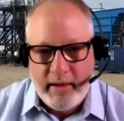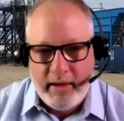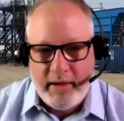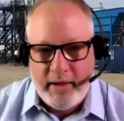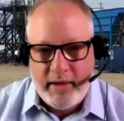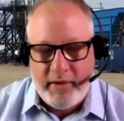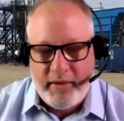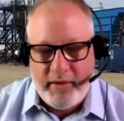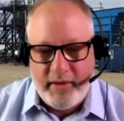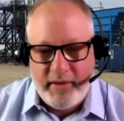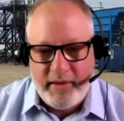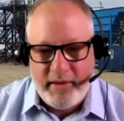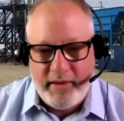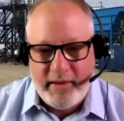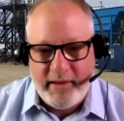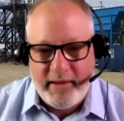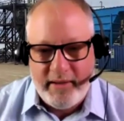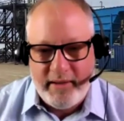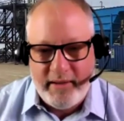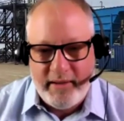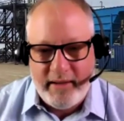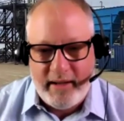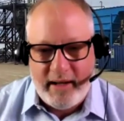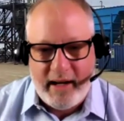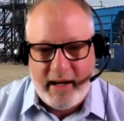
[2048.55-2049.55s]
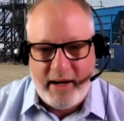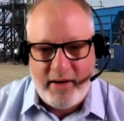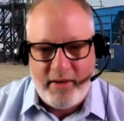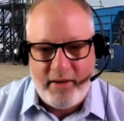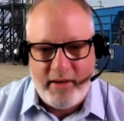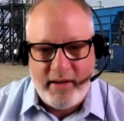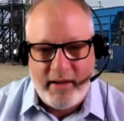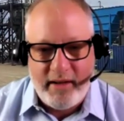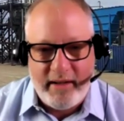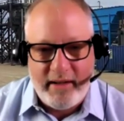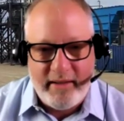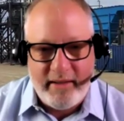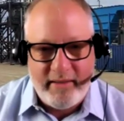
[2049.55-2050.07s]
the
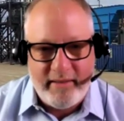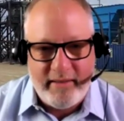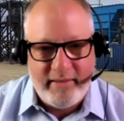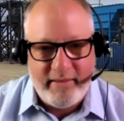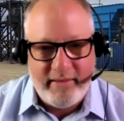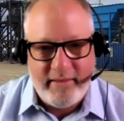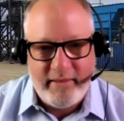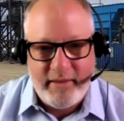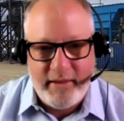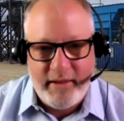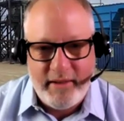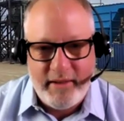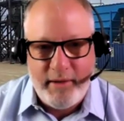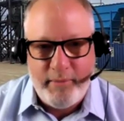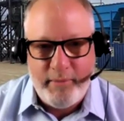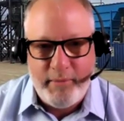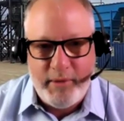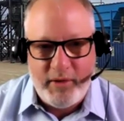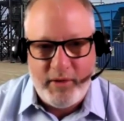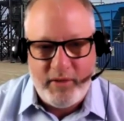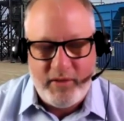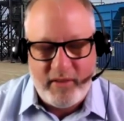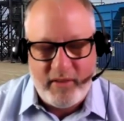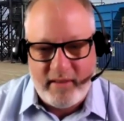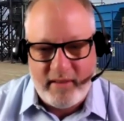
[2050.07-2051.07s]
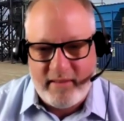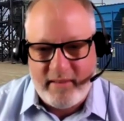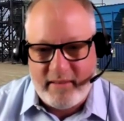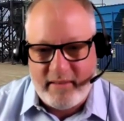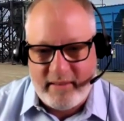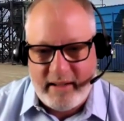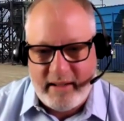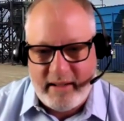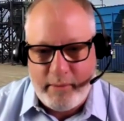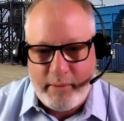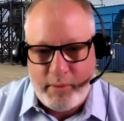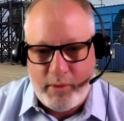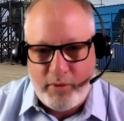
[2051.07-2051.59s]
irony is most of the
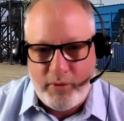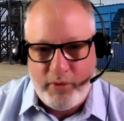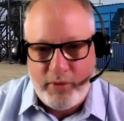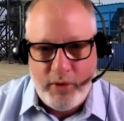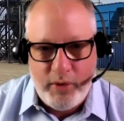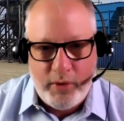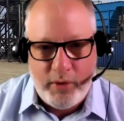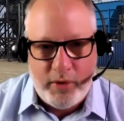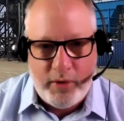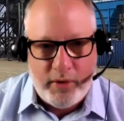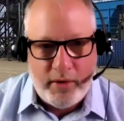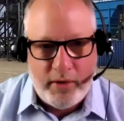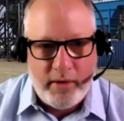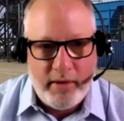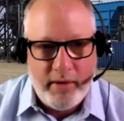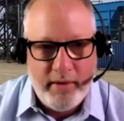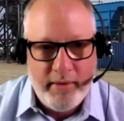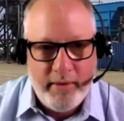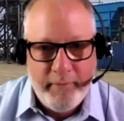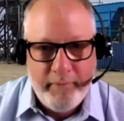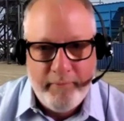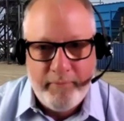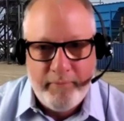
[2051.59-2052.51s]
sustainable fuel